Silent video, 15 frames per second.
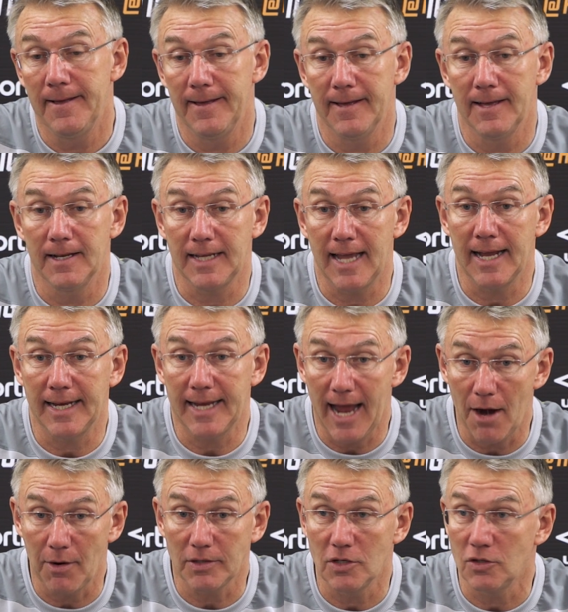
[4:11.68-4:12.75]
Again,
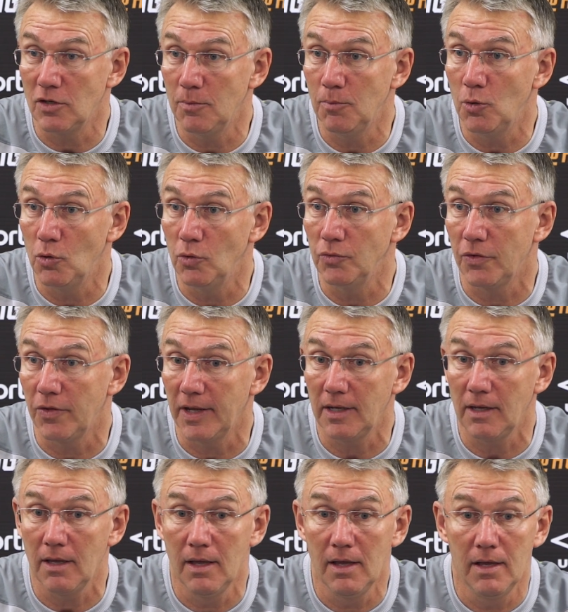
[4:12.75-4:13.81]
character is an important
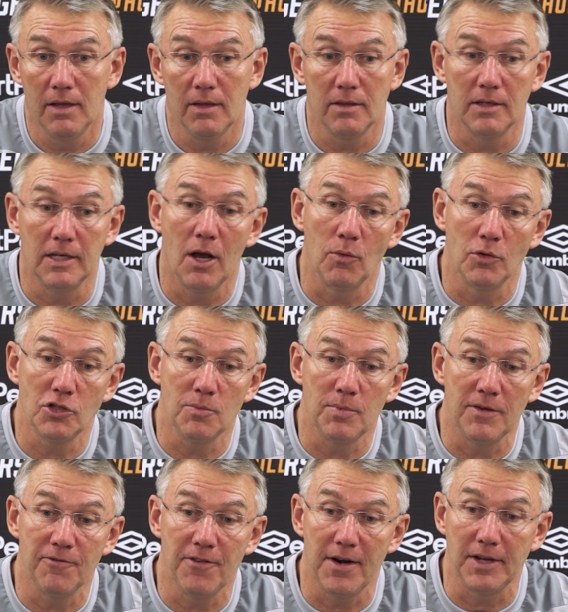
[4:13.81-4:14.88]
thing. The owners have
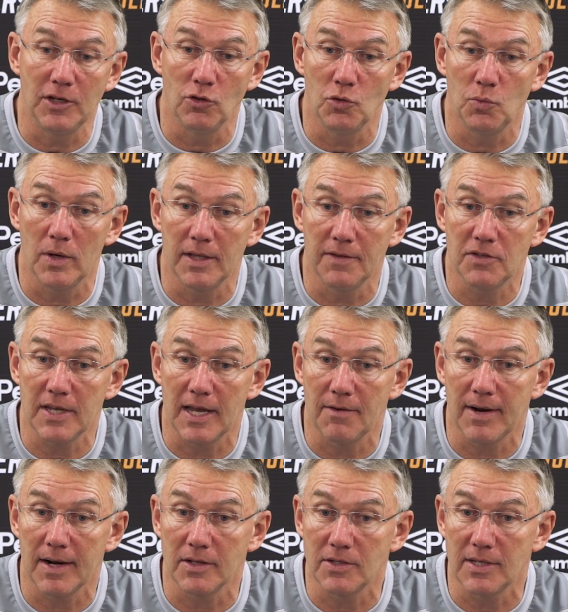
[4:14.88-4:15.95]
been very good where they've
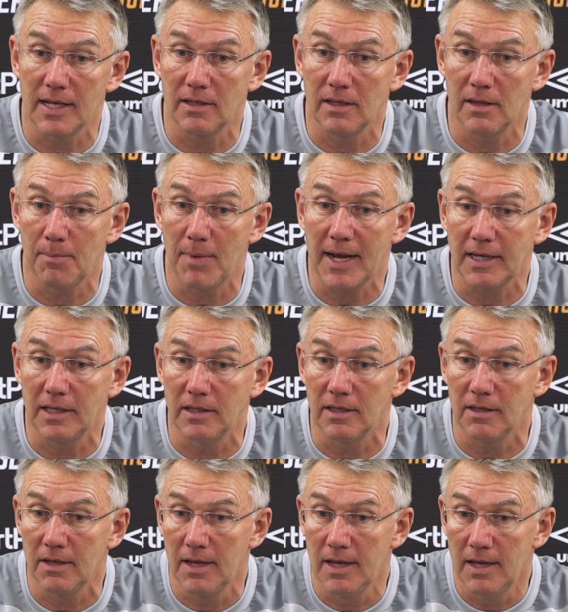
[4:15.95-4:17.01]
turned around and said that they're backing
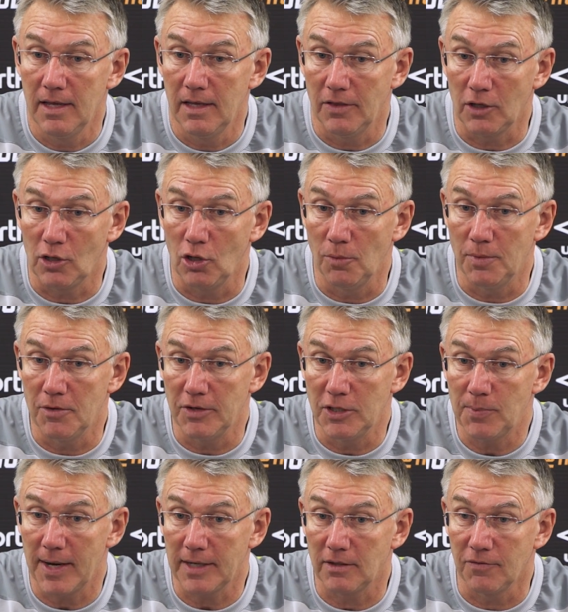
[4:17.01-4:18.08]
the club in
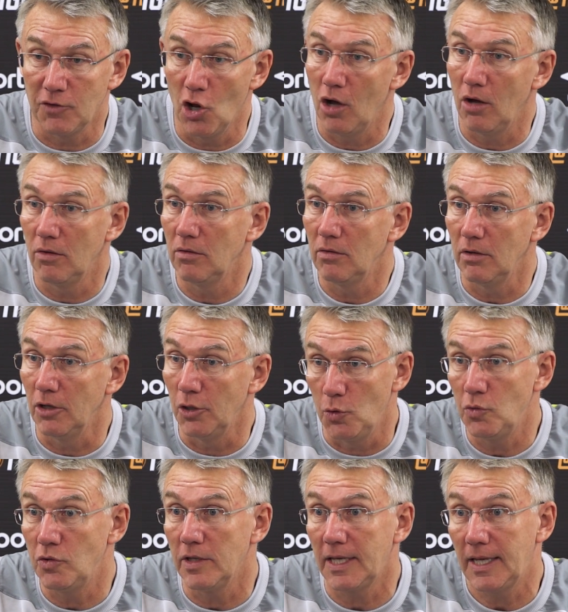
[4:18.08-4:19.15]
respect of not
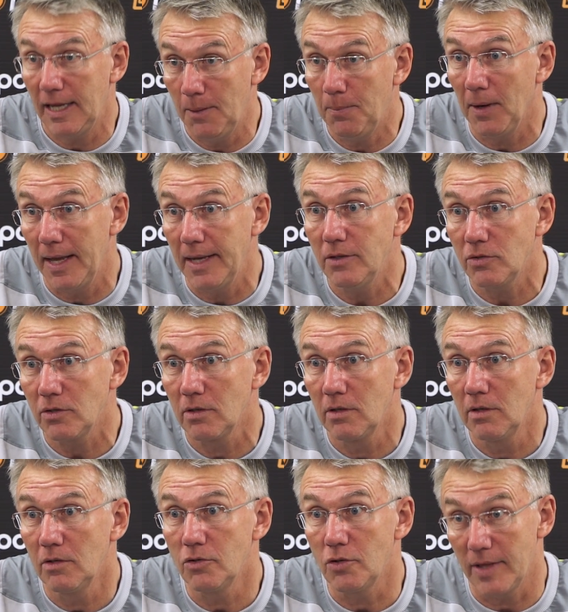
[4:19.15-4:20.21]
losing the key players.
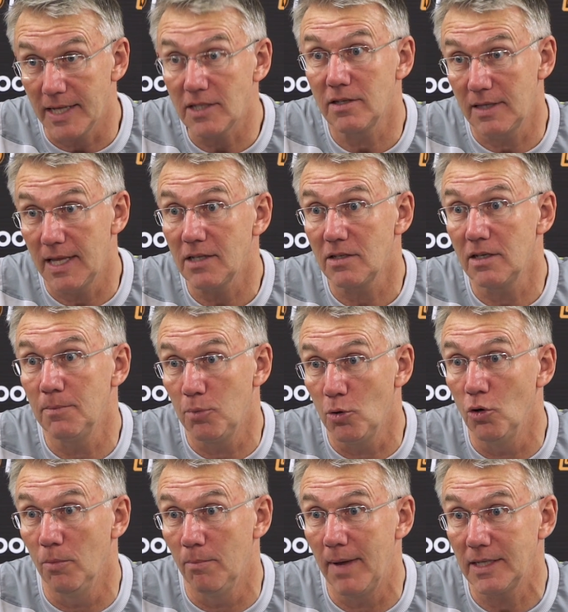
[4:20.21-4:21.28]
So that's an
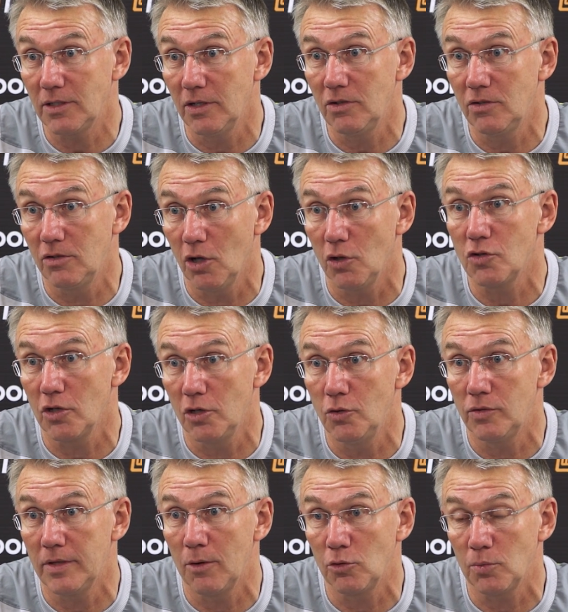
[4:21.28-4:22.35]
important message, not to
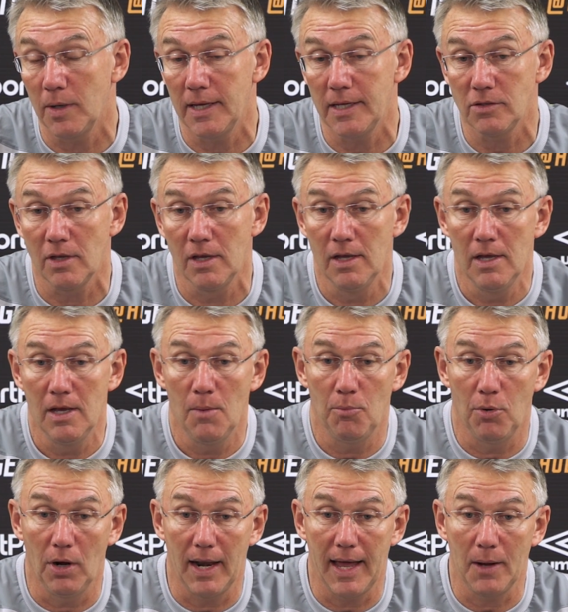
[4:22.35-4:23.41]
lose those players,
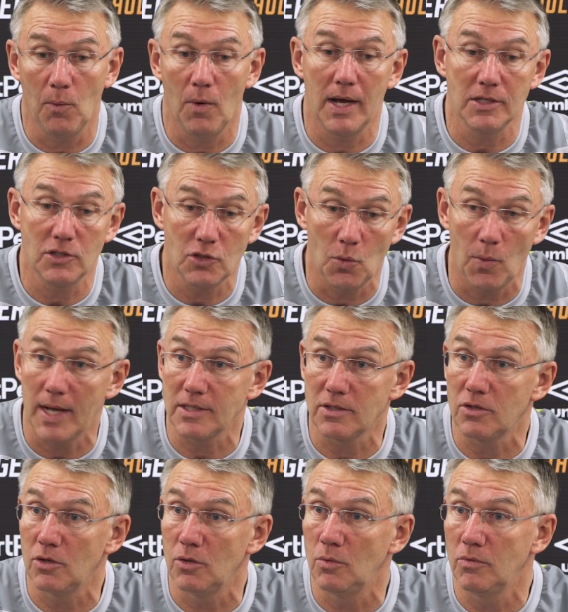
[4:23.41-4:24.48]
but likewise to add
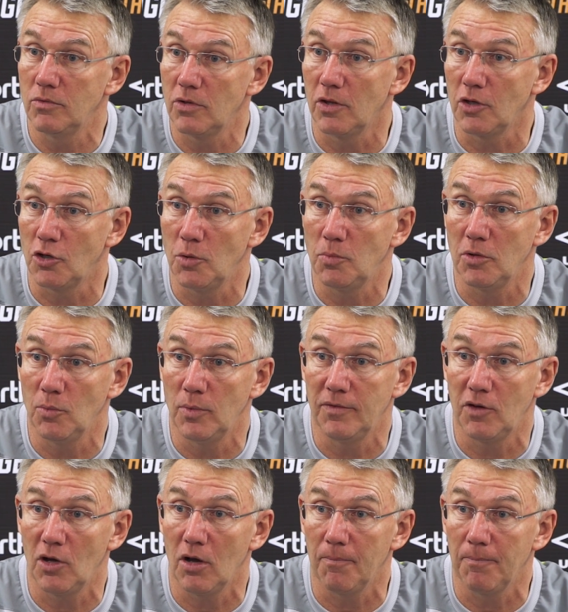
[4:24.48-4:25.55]
to the group that
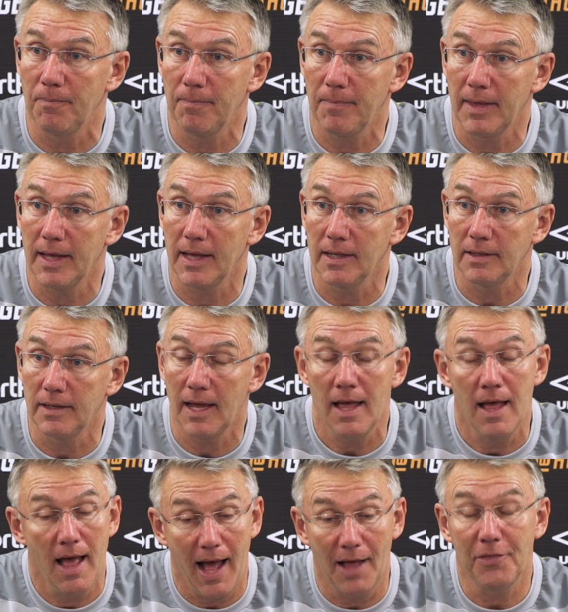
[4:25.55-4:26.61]
we've got.
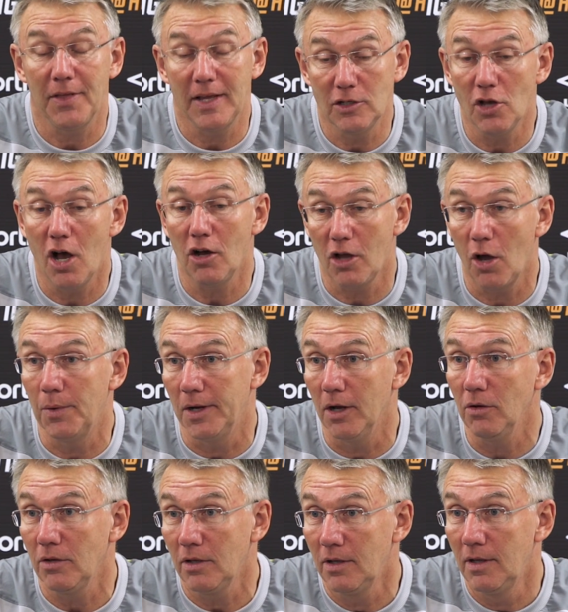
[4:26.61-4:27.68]
And things are going
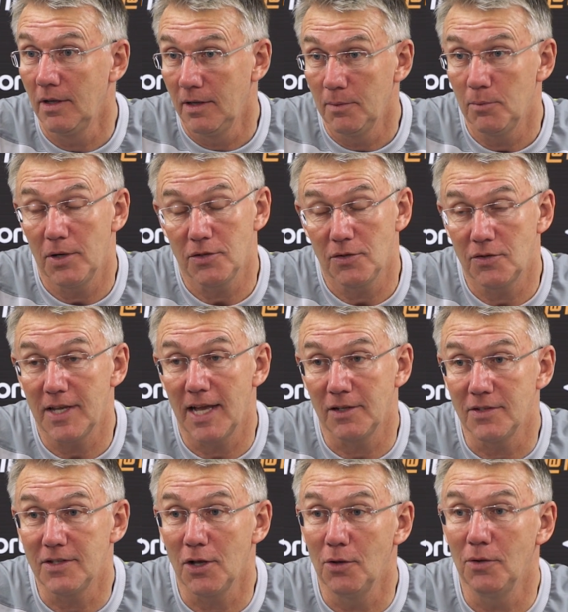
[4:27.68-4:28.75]
on, as I said,
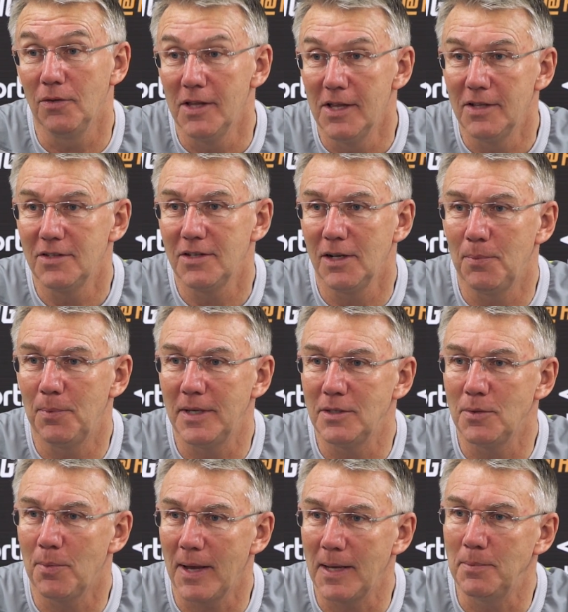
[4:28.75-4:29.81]
until a
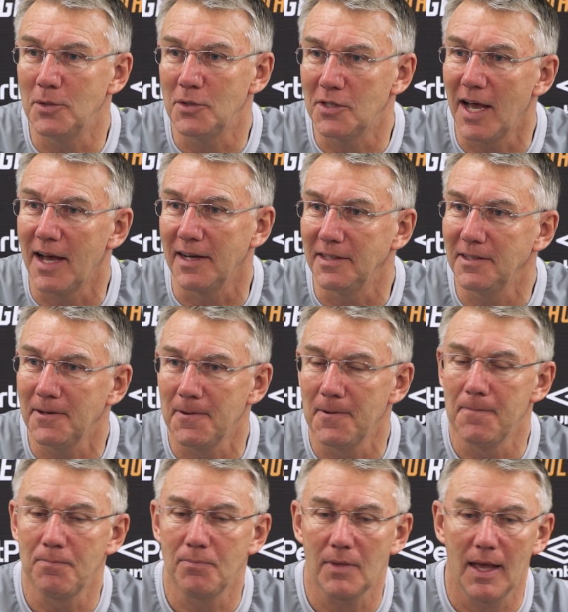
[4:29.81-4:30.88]
piece of paper is signed,
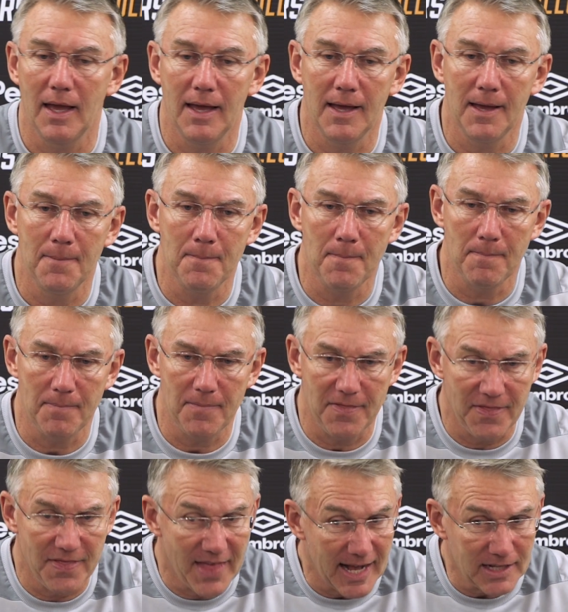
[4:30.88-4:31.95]

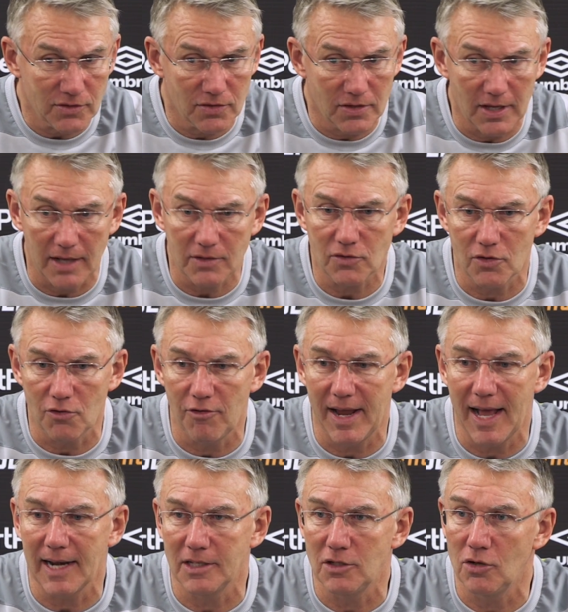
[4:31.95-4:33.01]
that's the
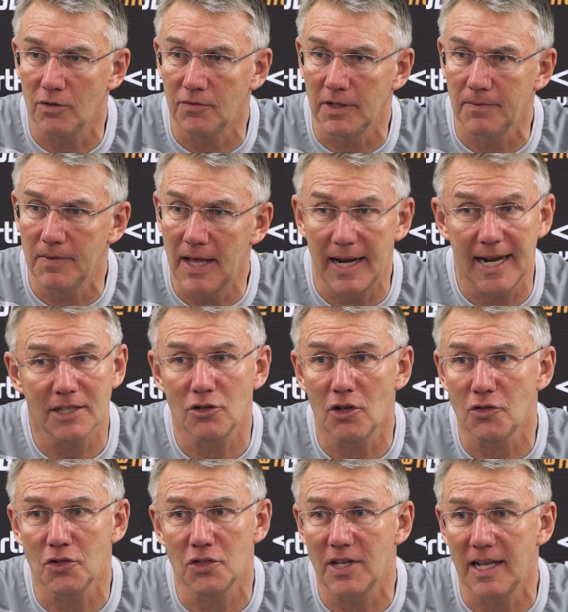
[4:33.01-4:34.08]
reality of it. And that's
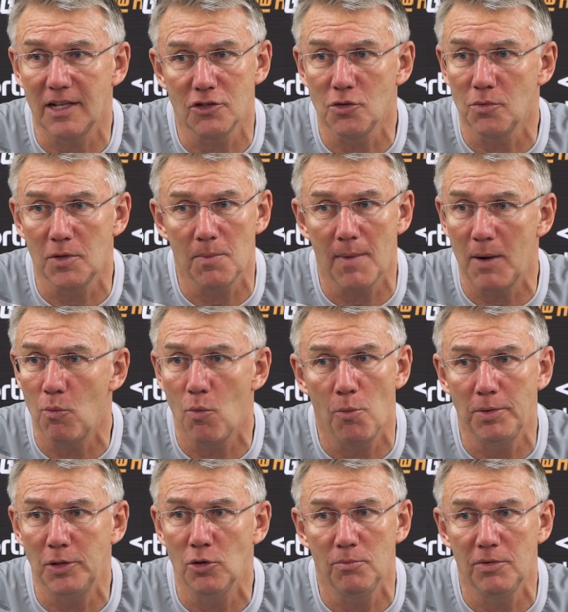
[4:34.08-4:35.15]
not to say that something
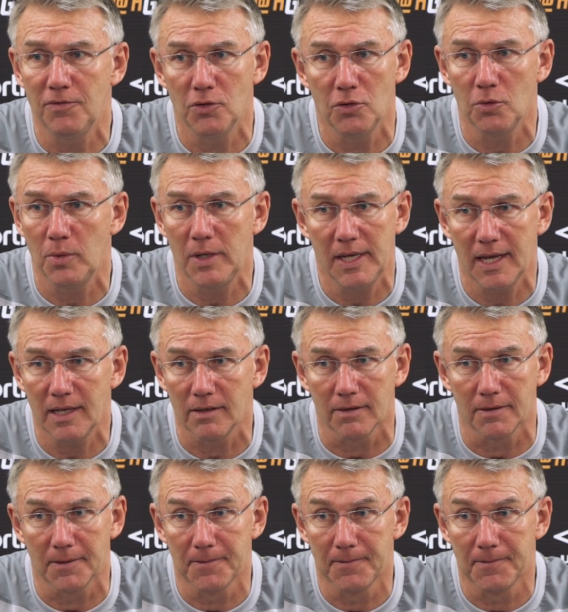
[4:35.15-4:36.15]
won't be done before the weekend.